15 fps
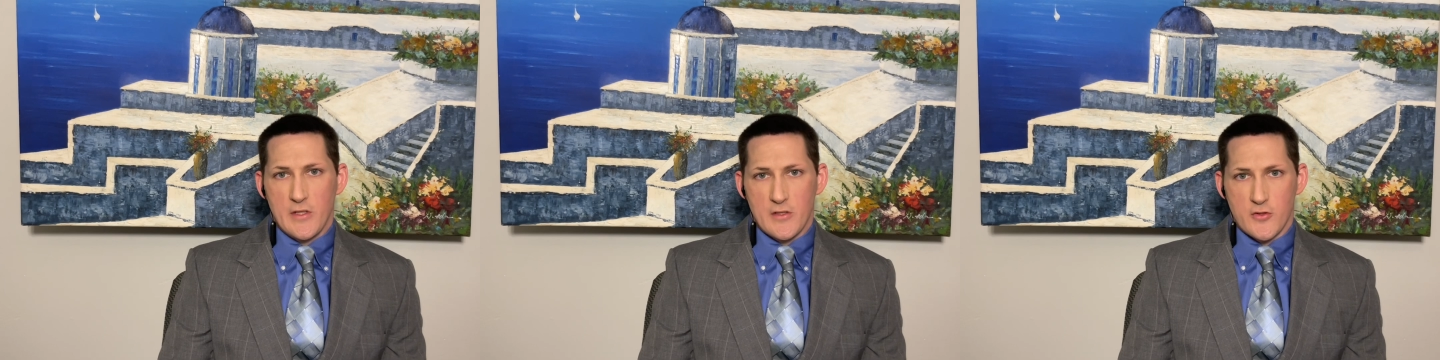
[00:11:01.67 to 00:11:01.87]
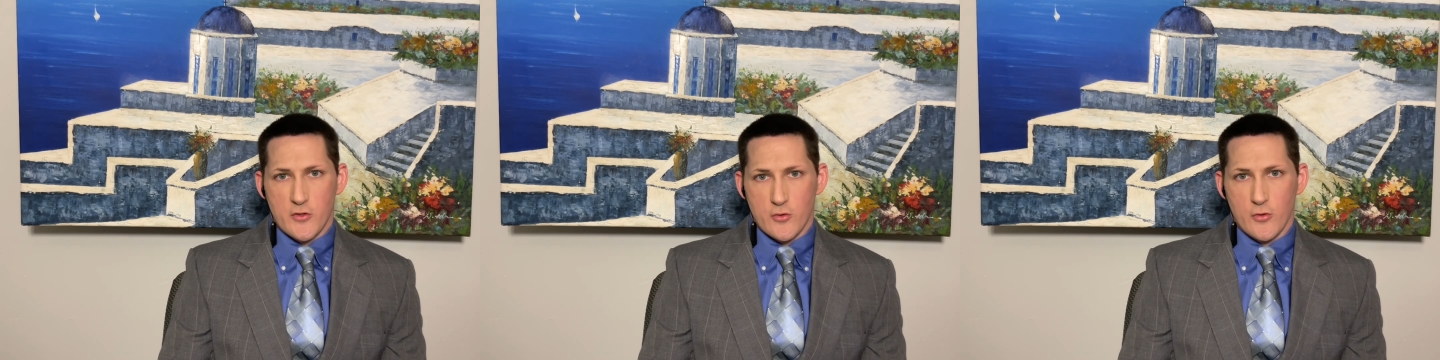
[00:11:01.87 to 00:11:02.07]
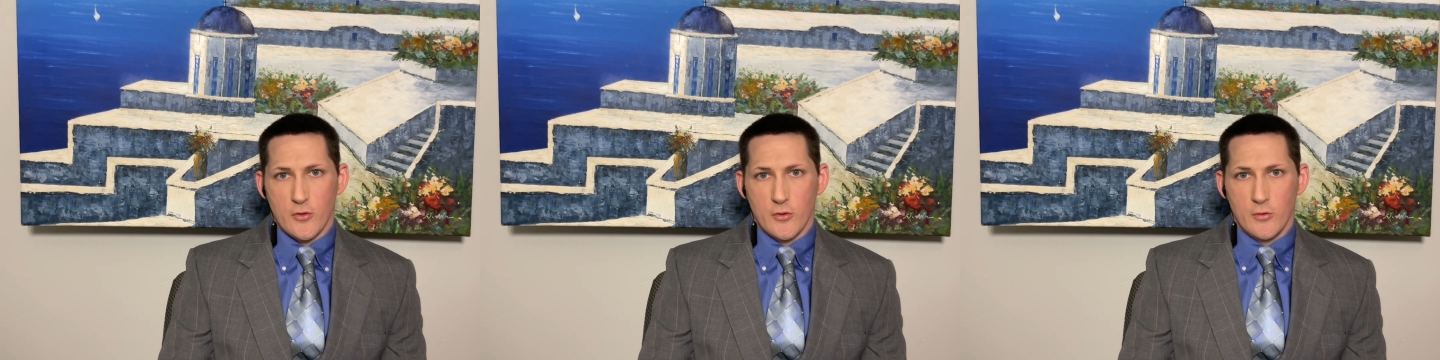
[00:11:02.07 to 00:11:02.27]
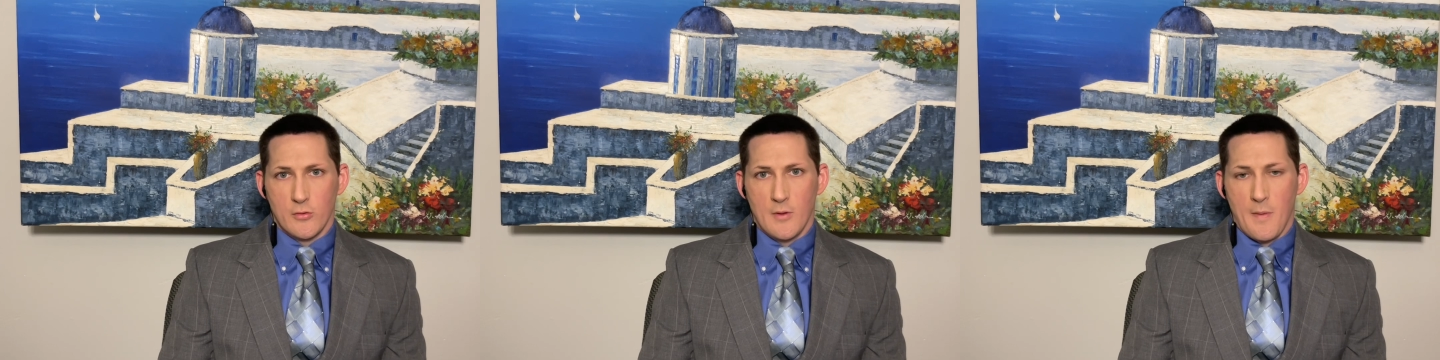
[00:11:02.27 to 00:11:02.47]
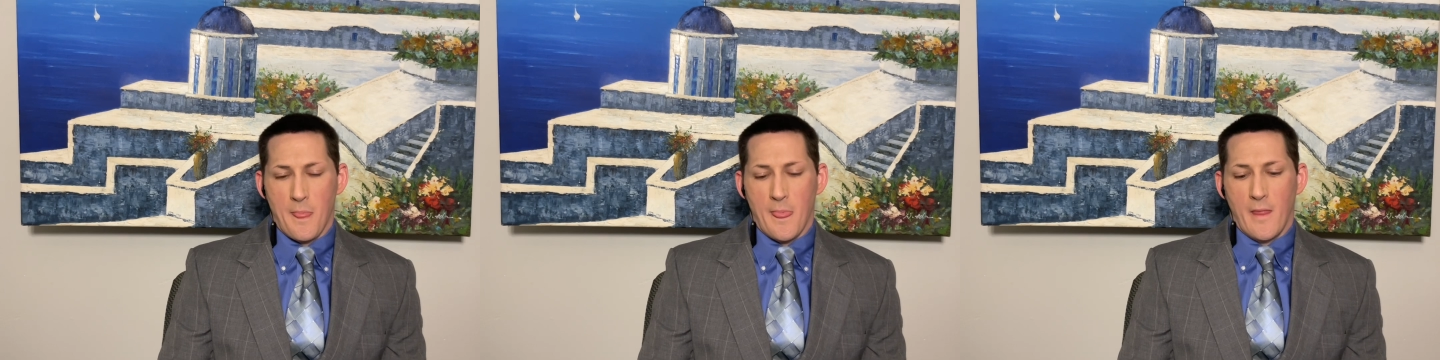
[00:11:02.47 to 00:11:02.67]
is true,
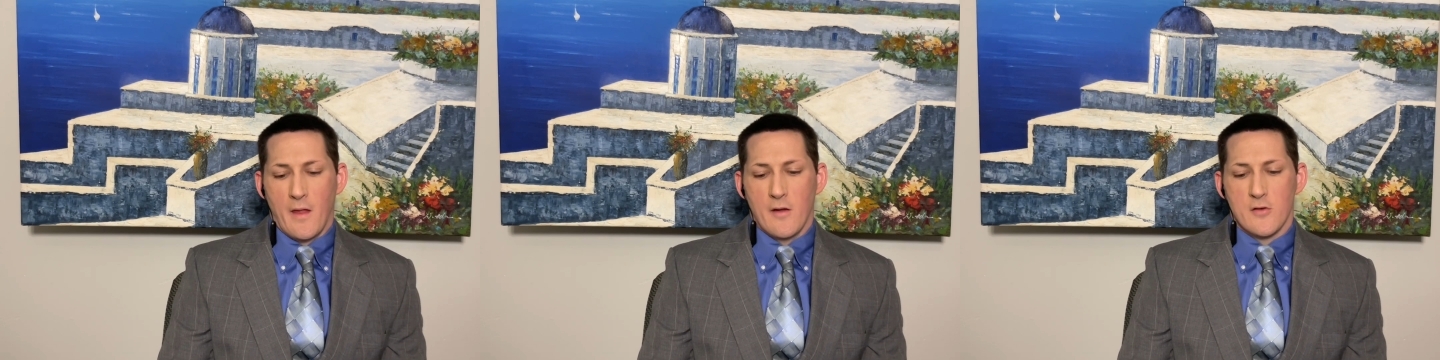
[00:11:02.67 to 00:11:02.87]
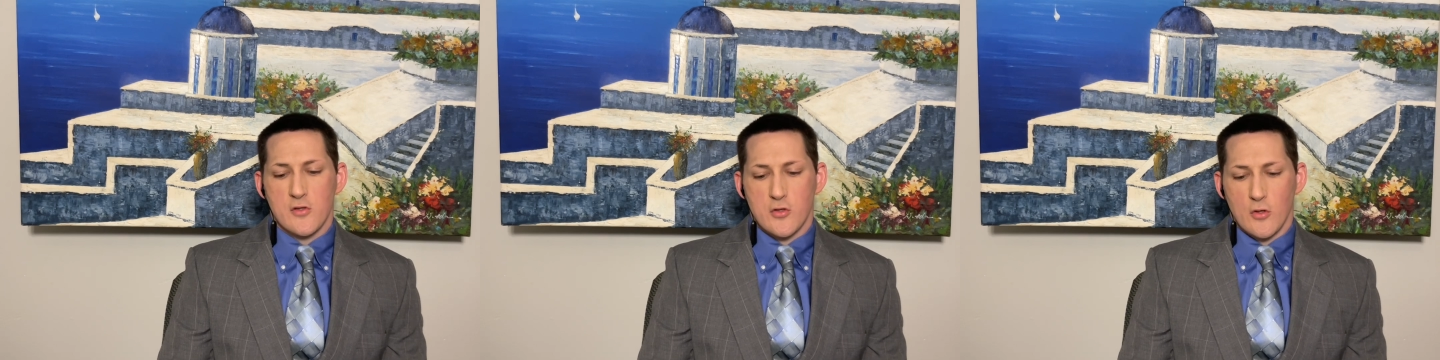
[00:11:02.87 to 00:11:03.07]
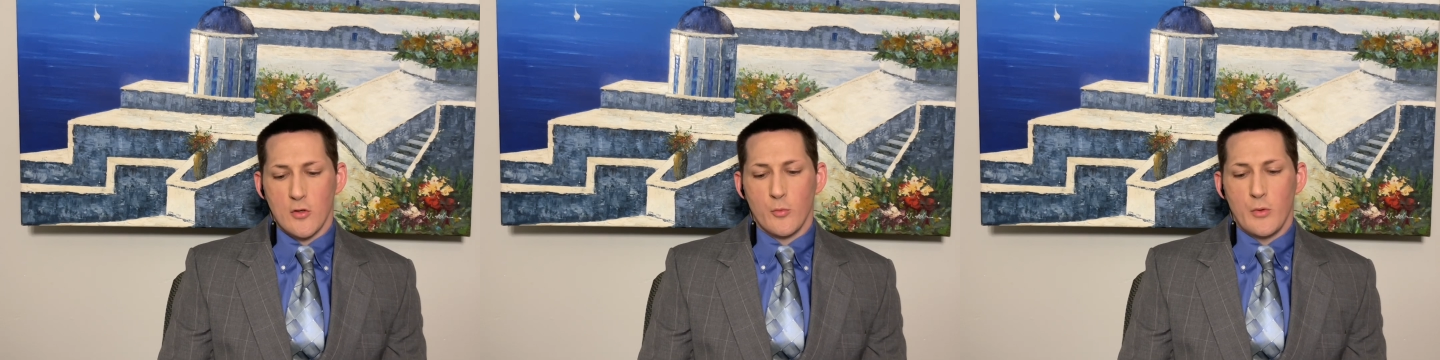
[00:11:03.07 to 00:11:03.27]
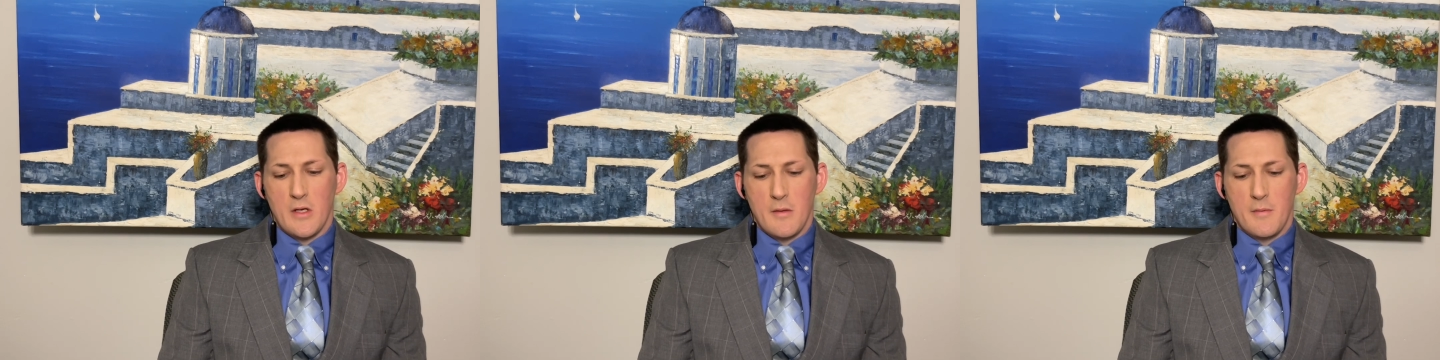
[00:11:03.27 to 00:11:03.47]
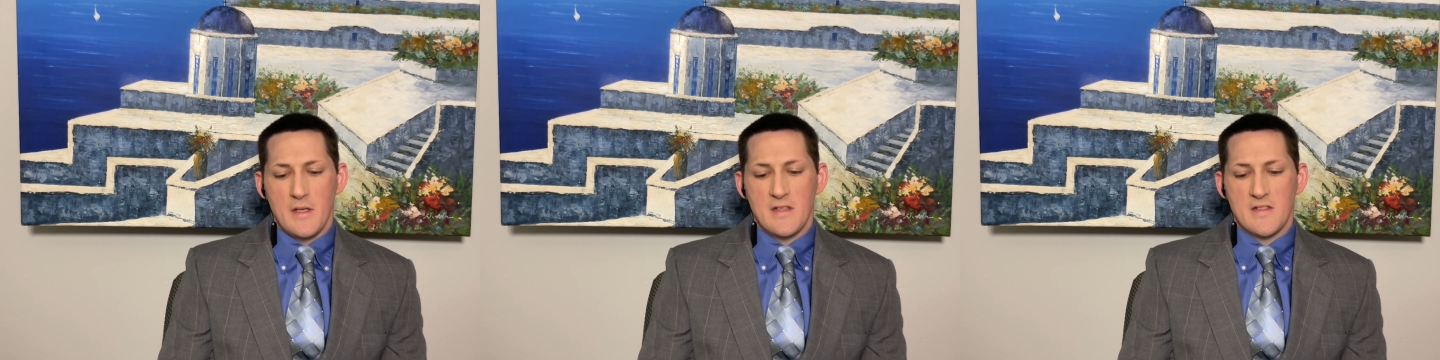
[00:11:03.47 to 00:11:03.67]
should we
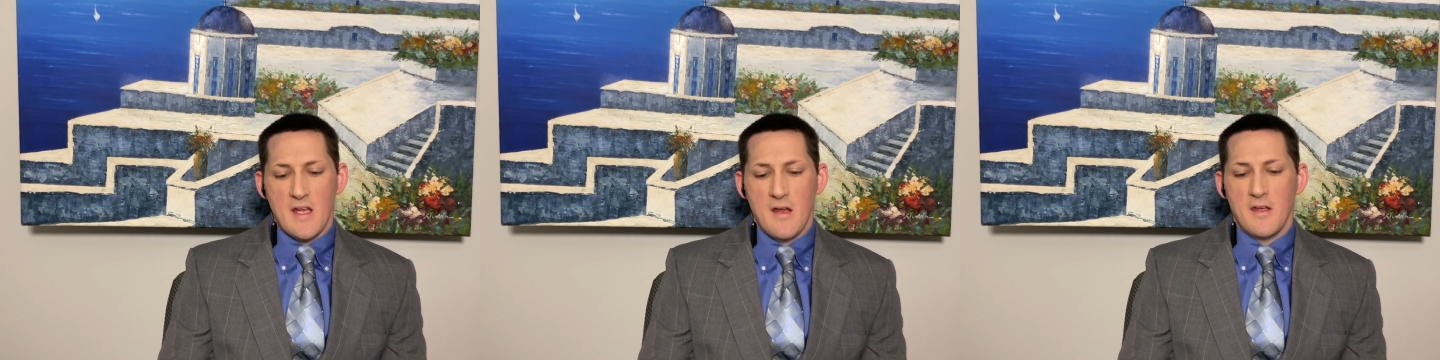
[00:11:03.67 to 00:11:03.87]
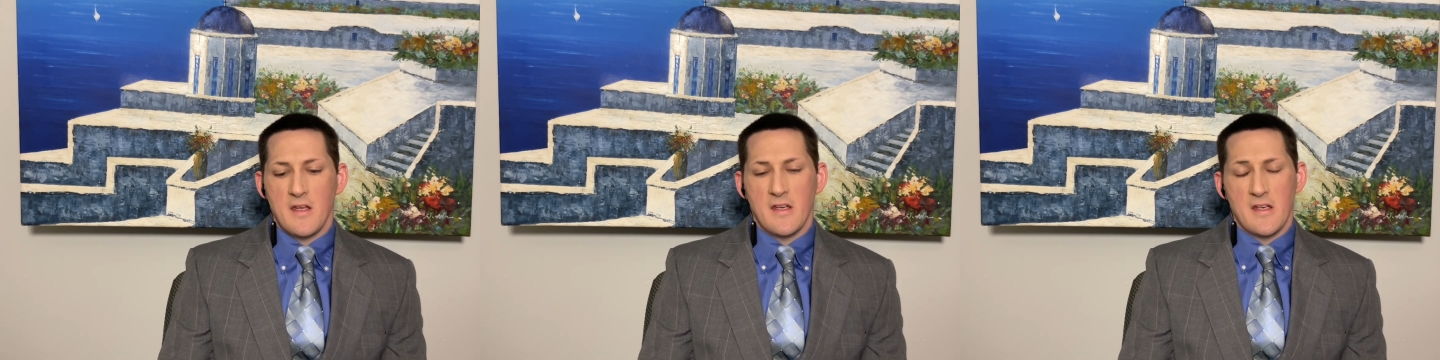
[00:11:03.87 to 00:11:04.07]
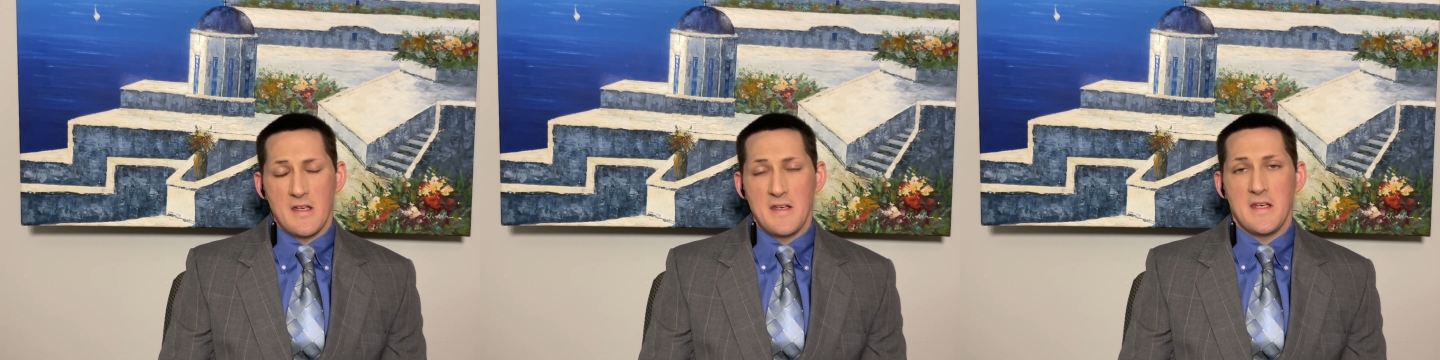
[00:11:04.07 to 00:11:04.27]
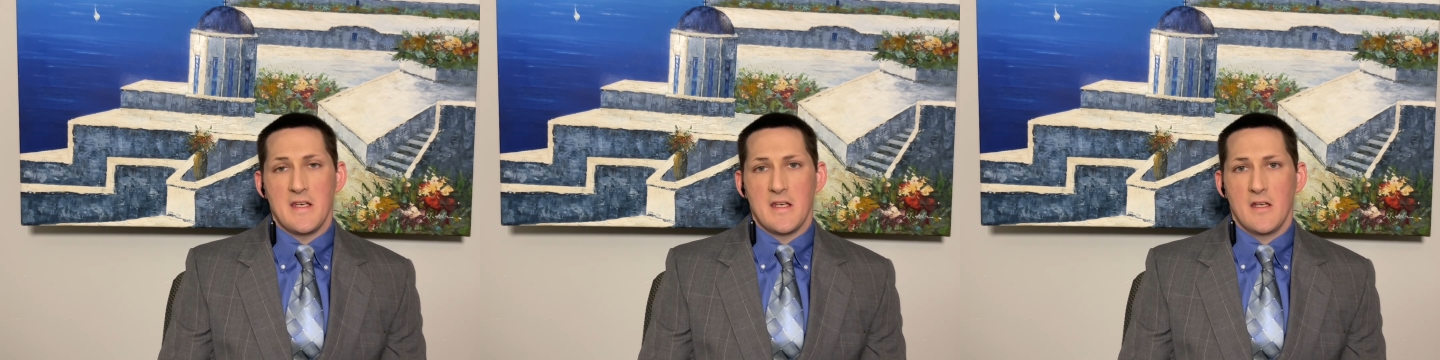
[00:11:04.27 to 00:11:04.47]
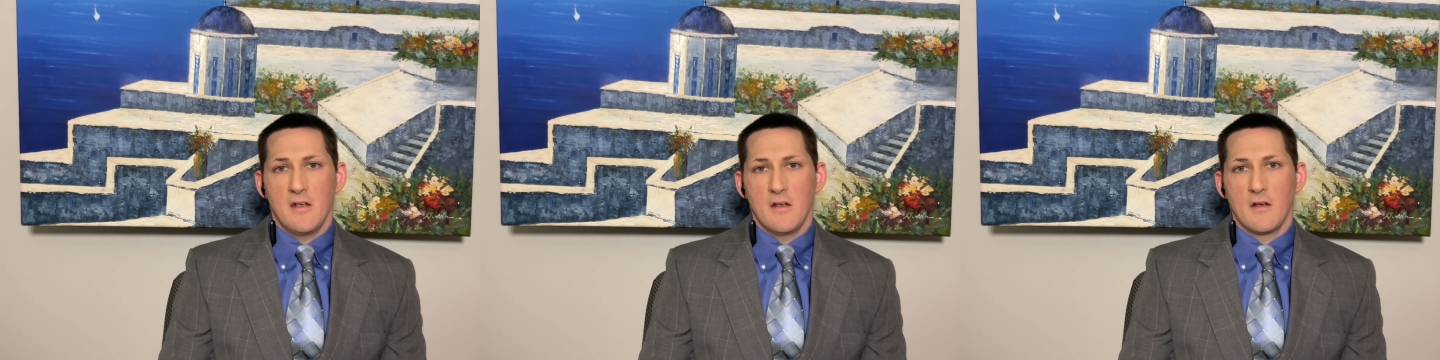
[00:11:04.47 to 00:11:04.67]
be taking
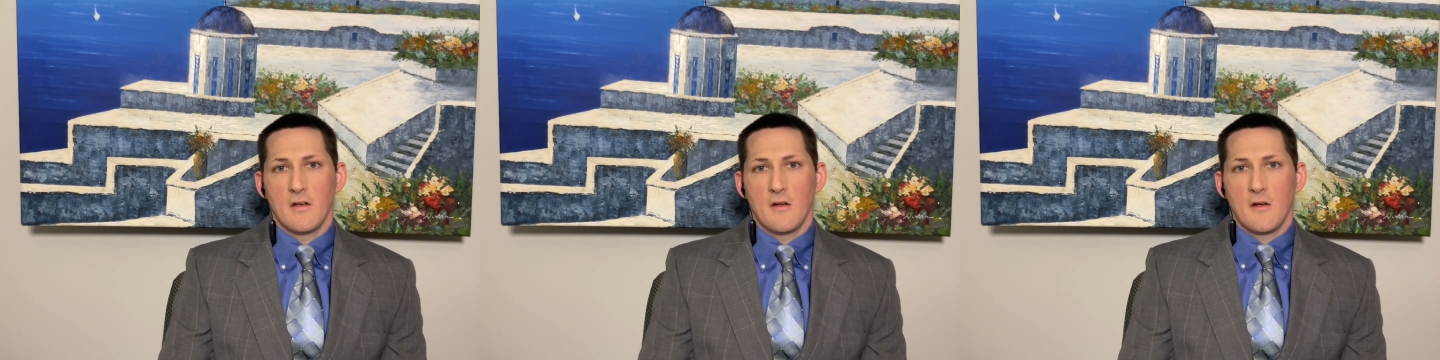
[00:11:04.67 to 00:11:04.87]
heed